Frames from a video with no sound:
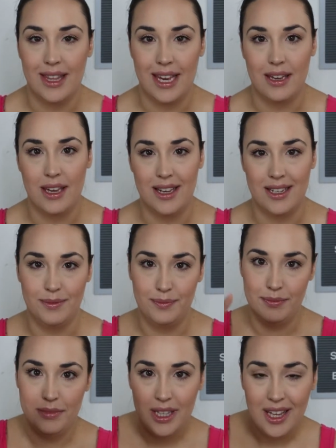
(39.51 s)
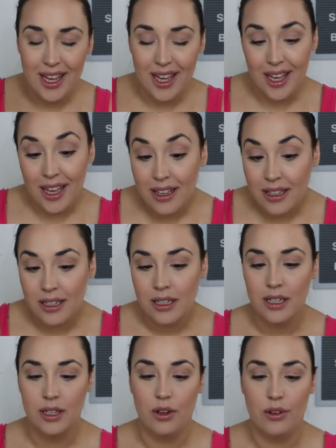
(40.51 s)
like, a, eh,
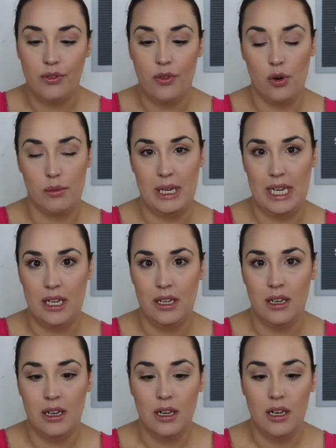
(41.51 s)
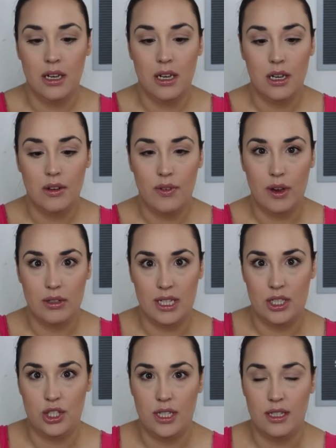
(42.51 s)
for me
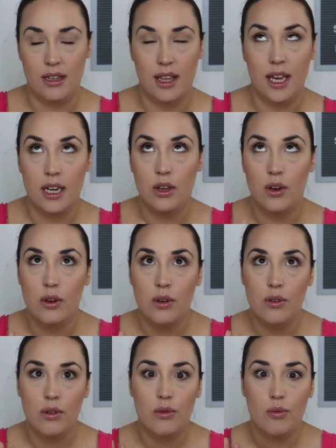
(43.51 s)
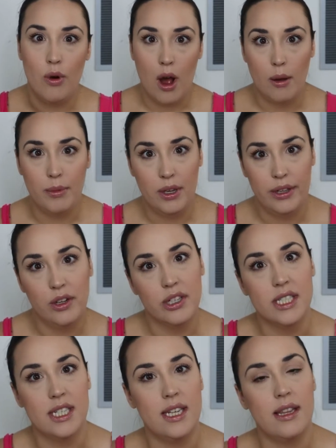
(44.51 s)
foundation. Like, I know Raw Beauty
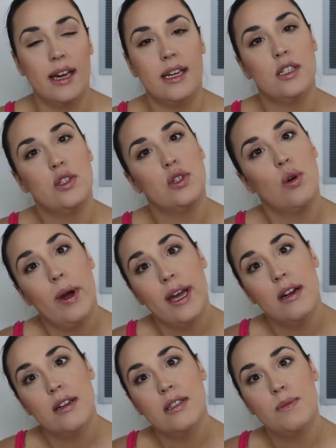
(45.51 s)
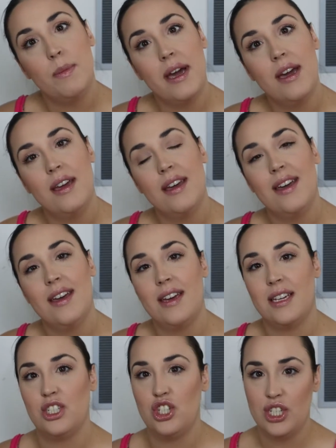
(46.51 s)
Kristi, like, swears by
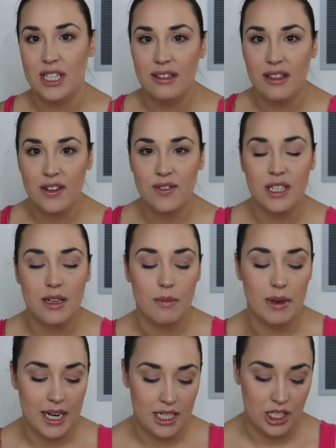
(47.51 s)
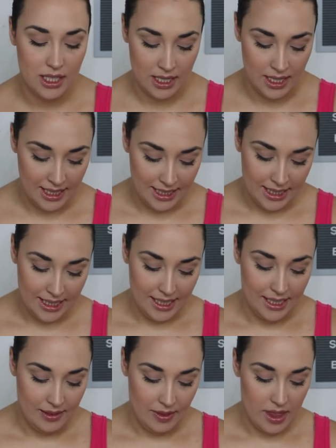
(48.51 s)
it and she loves it, but I just,
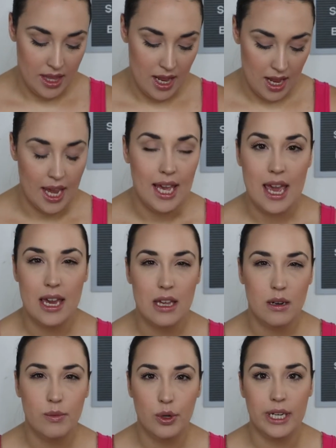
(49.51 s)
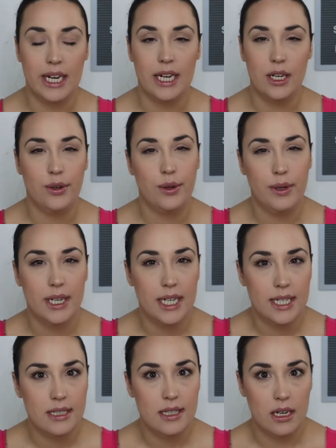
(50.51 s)
I can't get on board and I don't know what it
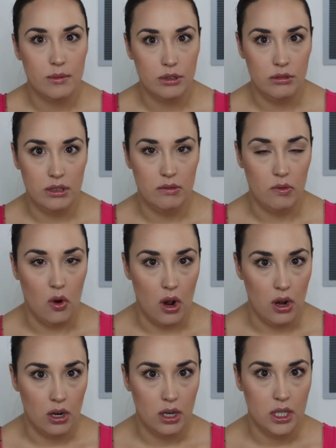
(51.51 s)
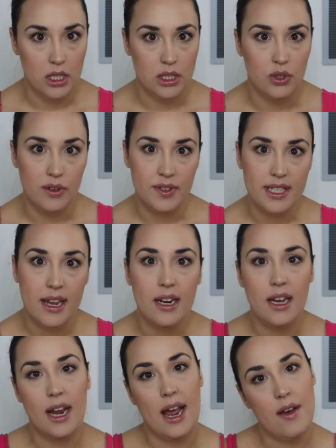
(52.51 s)
is that I'm doing wrong. So I've said
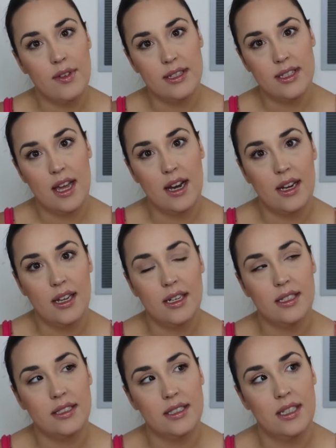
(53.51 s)
it, I haven't said it,